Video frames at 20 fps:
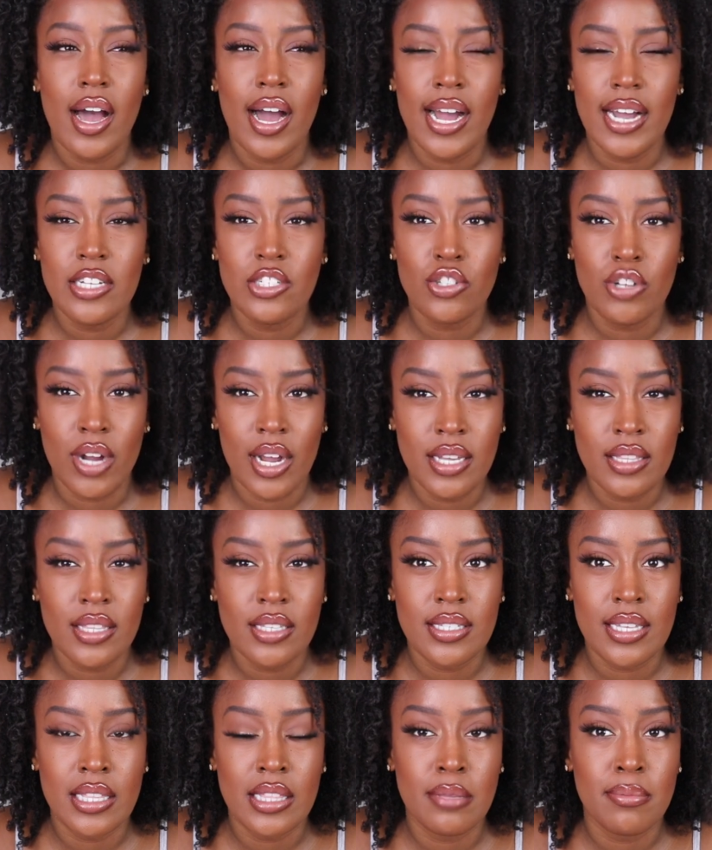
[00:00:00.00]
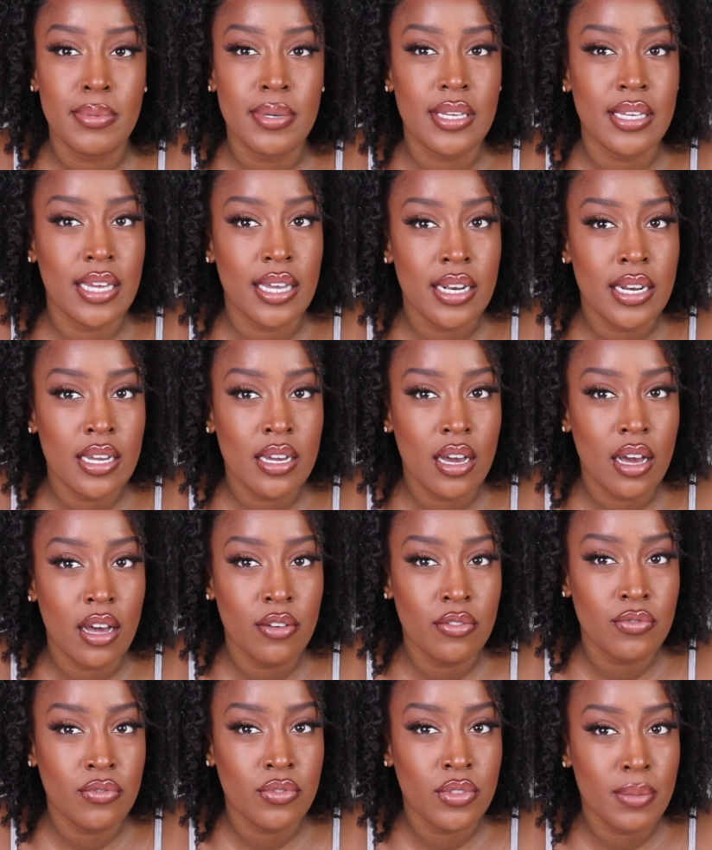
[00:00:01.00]
I tried this at the beginning
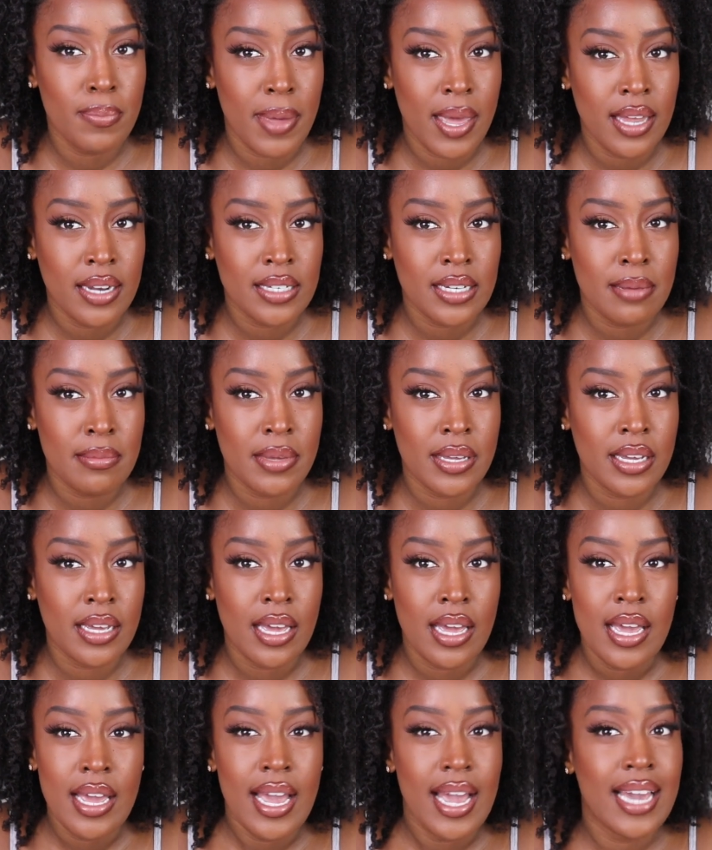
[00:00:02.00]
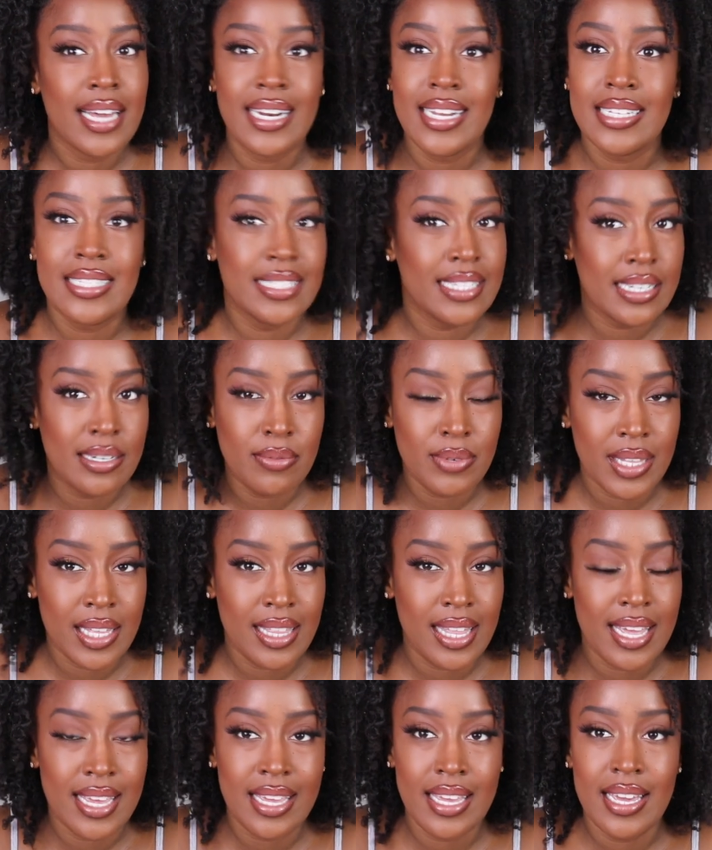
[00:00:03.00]
of the pandemic and I didn't really
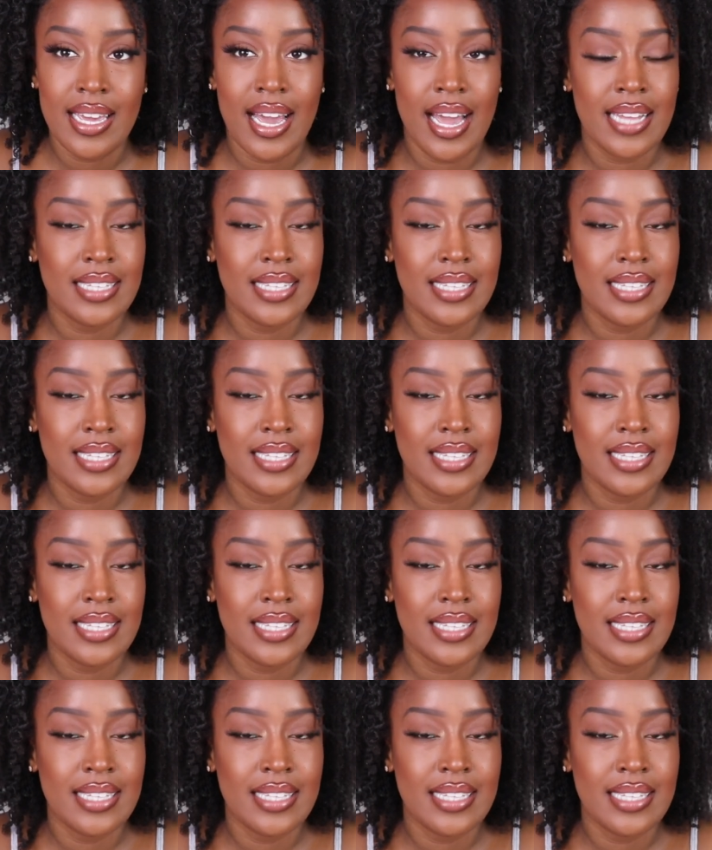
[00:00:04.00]
like it.